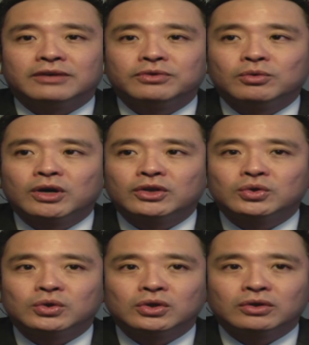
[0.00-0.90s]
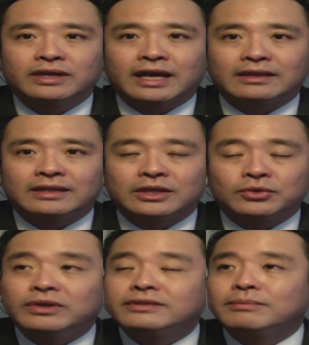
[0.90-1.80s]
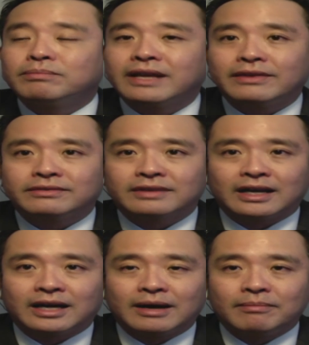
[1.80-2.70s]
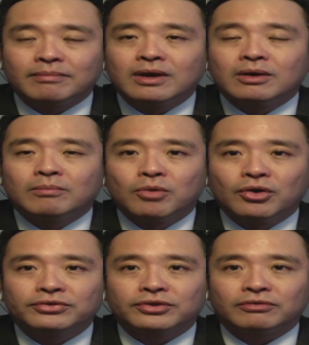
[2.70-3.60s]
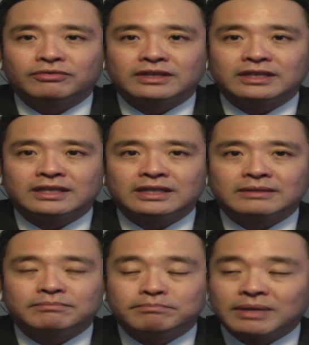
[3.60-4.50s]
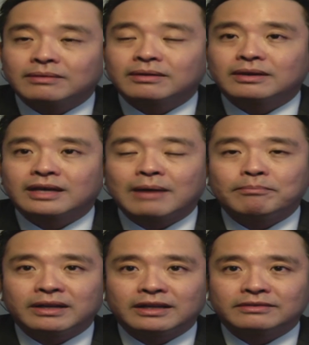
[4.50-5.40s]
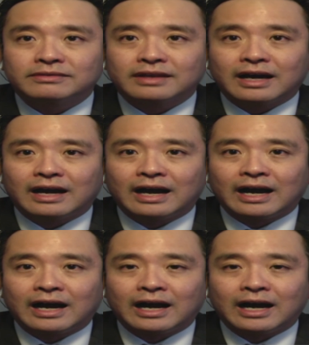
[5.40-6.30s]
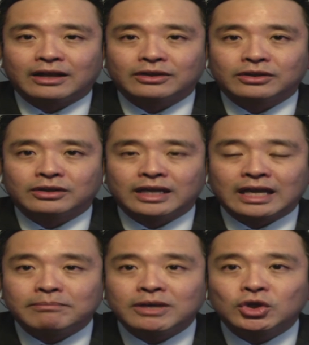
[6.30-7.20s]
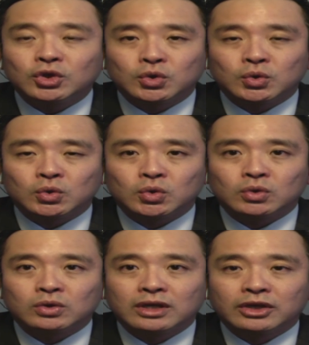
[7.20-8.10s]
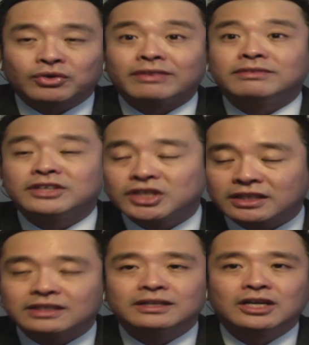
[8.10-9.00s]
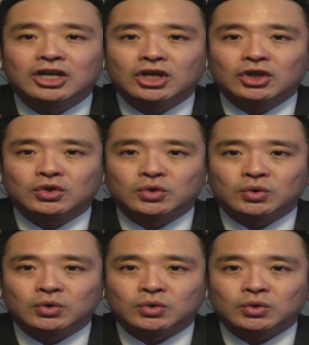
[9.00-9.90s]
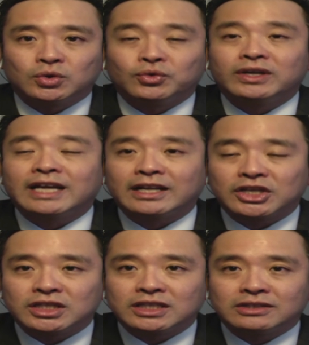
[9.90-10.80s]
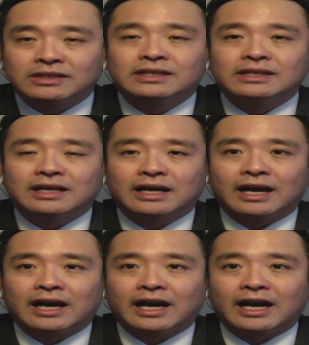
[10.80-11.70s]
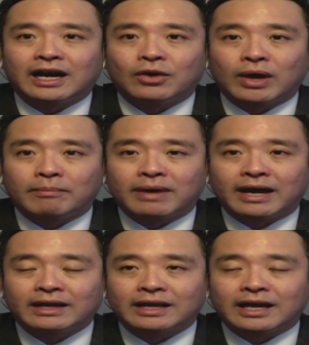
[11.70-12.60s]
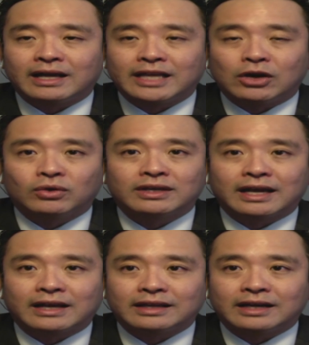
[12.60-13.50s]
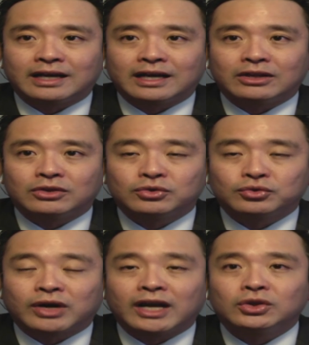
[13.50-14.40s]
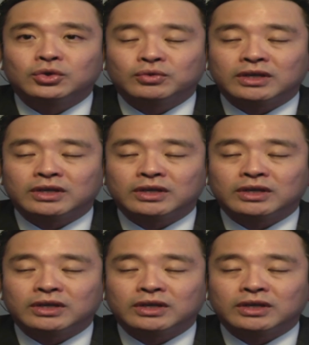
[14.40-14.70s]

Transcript: If you were to look at the recent trends, most of the big companies are aiming to transition to green energy, whereby they are looking at trying to